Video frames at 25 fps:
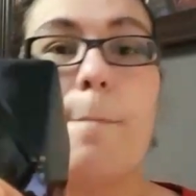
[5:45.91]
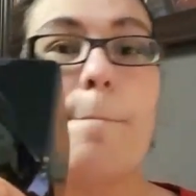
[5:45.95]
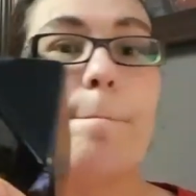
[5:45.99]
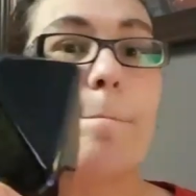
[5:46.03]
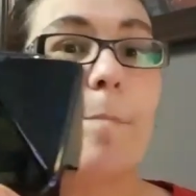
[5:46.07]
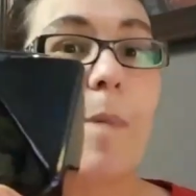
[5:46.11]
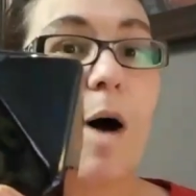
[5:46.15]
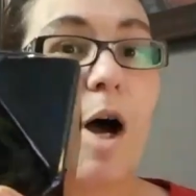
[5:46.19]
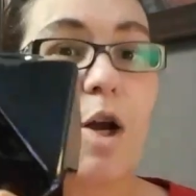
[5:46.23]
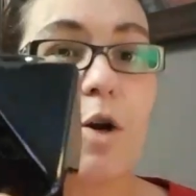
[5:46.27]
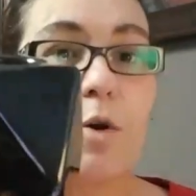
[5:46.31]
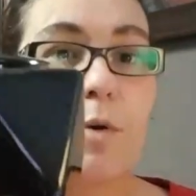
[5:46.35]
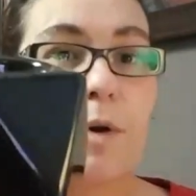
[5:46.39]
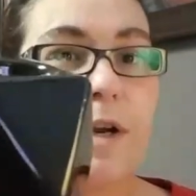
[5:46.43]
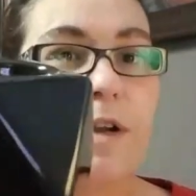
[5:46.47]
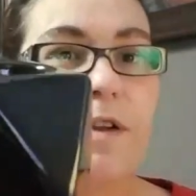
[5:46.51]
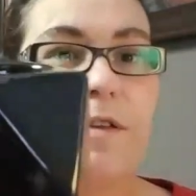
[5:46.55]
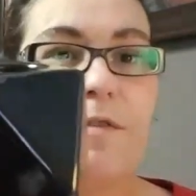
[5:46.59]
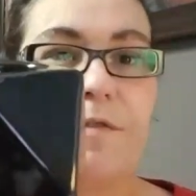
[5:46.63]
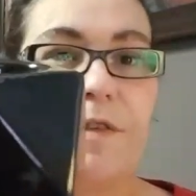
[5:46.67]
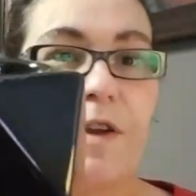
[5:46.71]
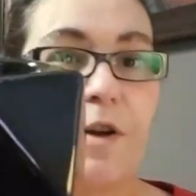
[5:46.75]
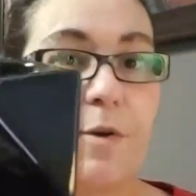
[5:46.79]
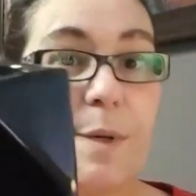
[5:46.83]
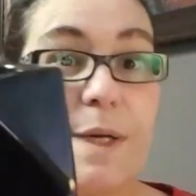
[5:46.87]
modern,
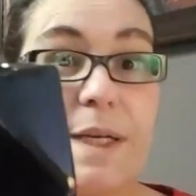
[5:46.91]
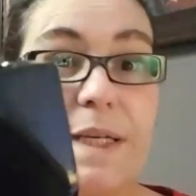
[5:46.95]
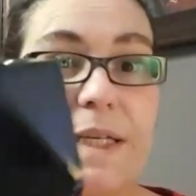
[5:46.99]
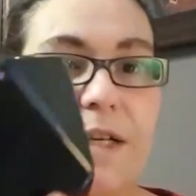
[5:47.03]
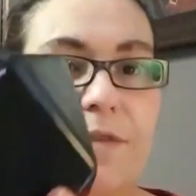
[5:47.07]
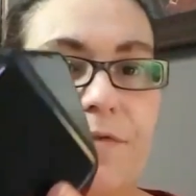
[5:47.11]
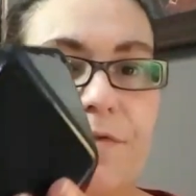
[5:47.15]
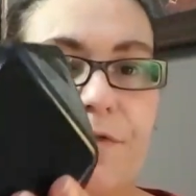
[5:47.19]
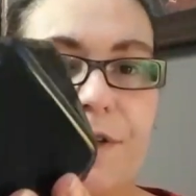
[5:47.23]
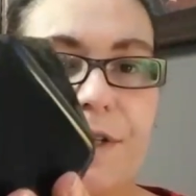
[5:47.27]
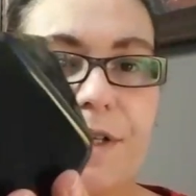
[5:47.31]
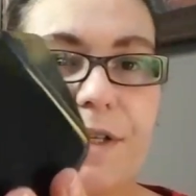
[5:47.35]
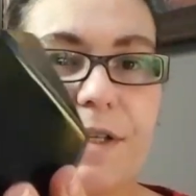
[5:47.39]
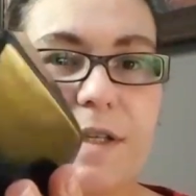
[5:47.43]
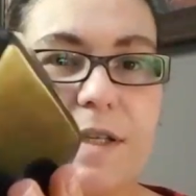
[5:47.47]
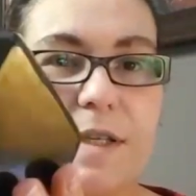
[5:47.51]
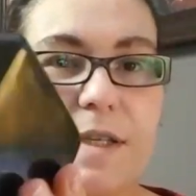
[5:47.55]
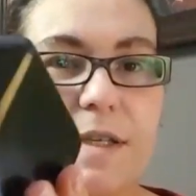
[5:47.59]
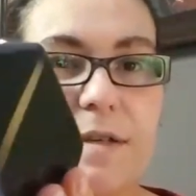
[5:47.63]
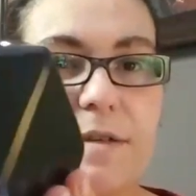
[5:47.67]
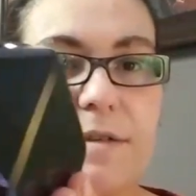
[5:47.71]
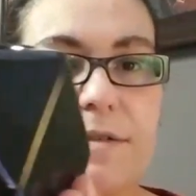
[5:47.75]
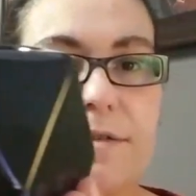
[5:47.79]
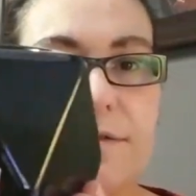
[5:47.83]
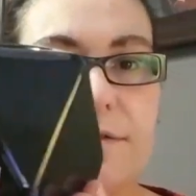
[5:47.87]
very different.